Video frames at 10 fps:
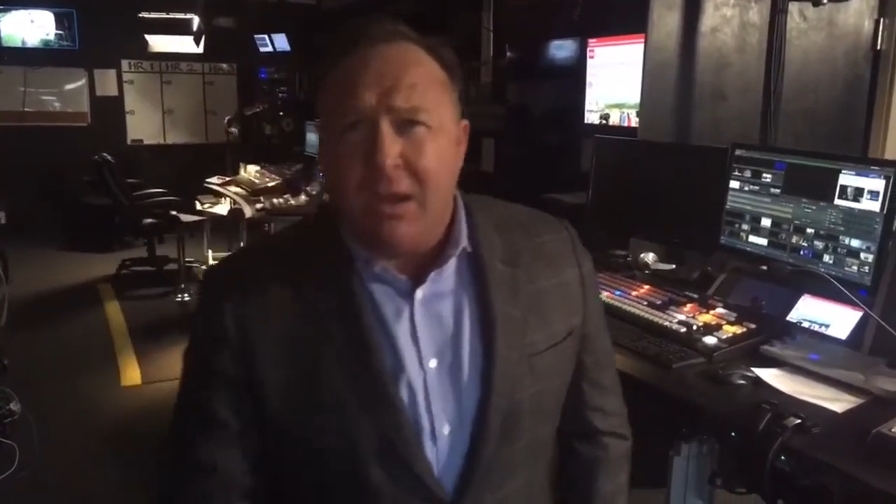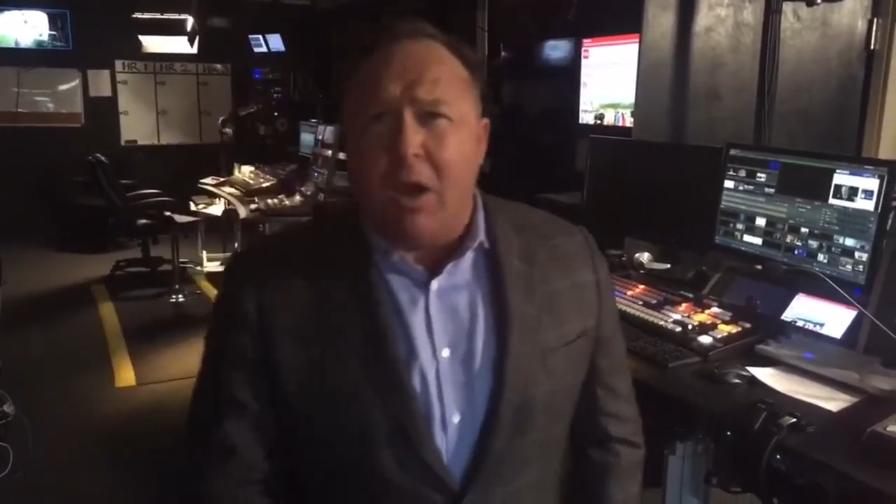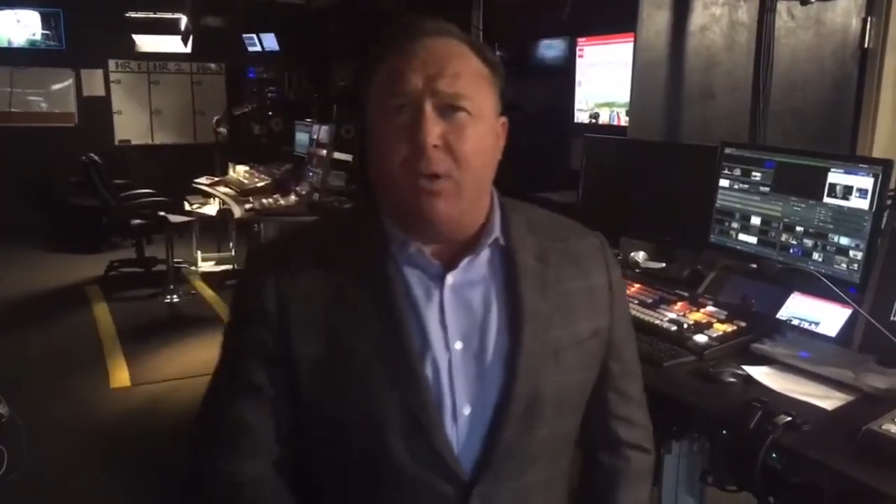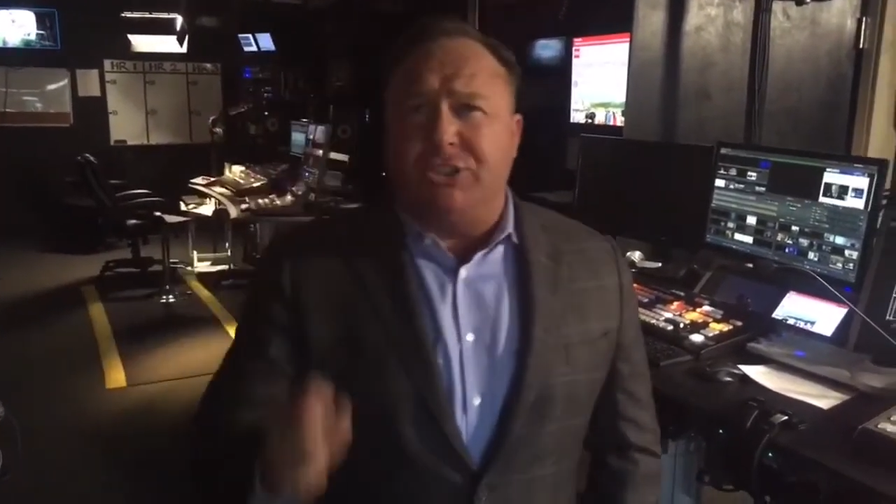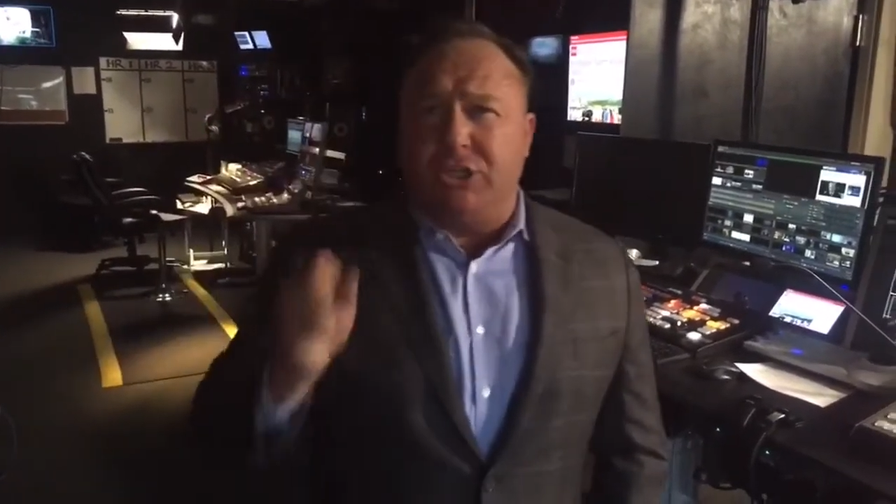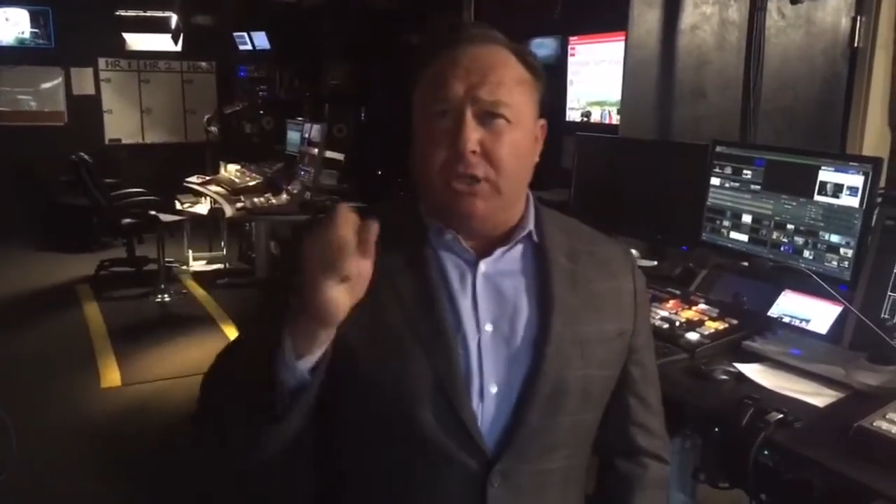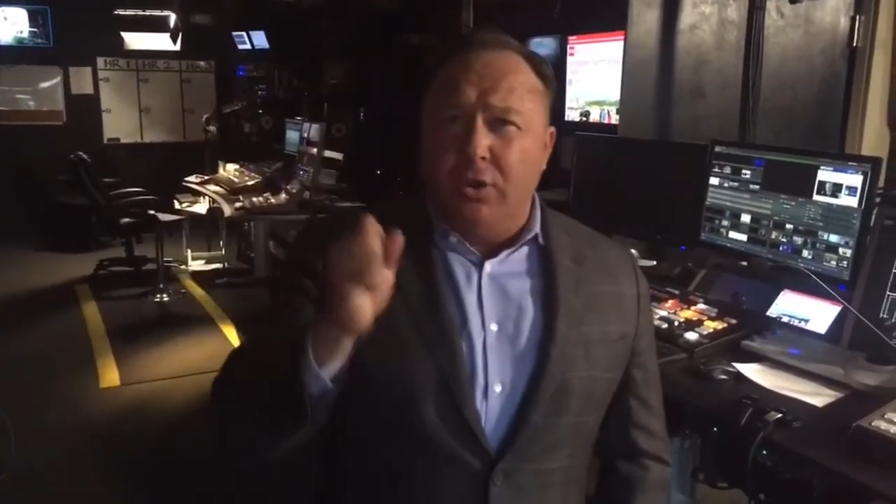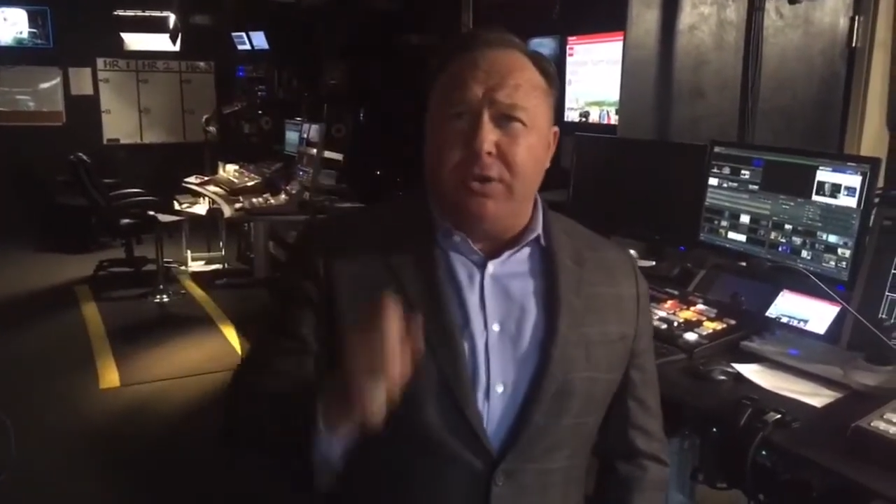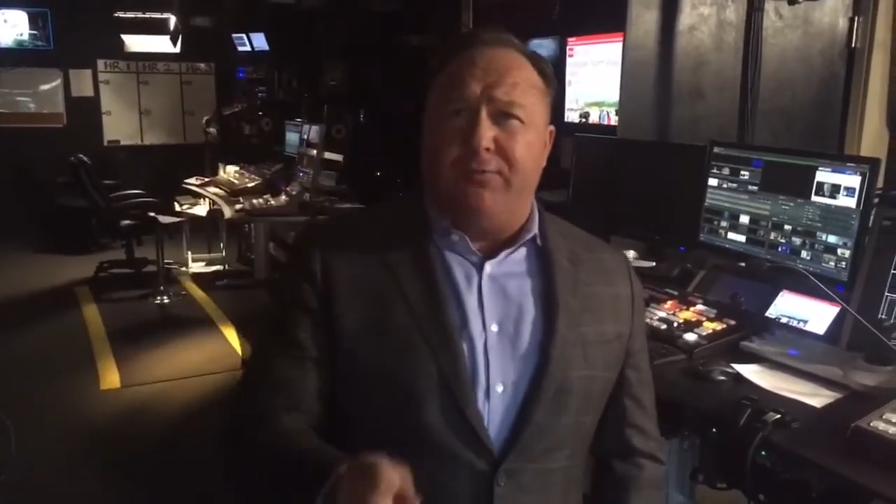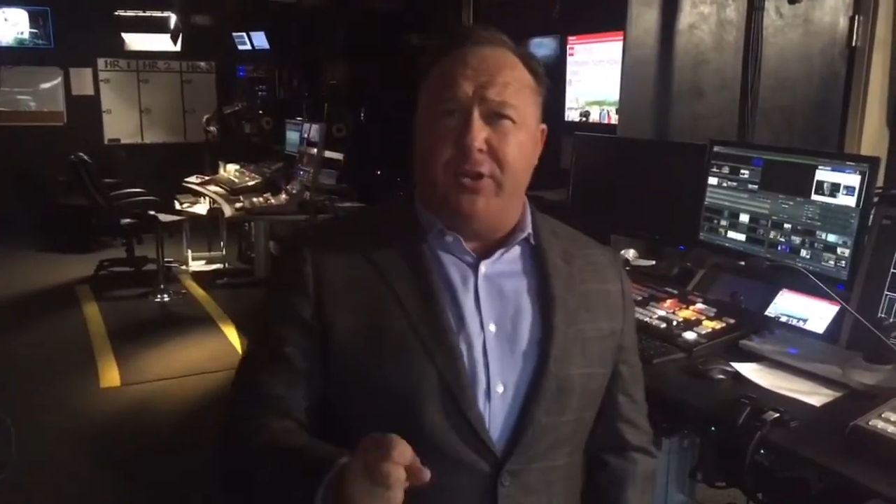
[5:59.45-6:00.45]
I want to
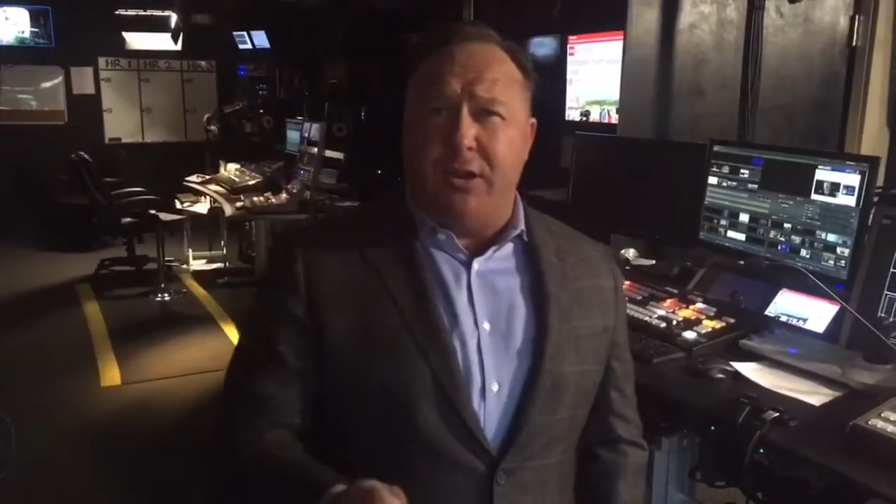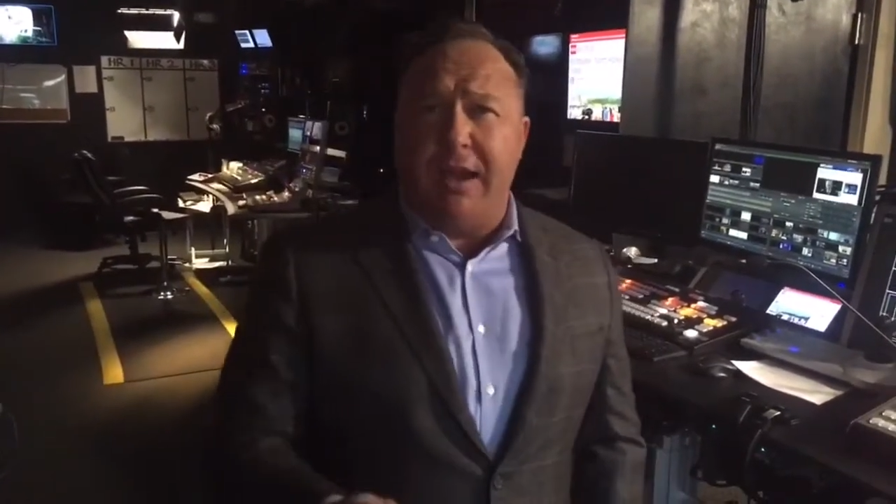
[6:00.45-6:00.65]
salute you for your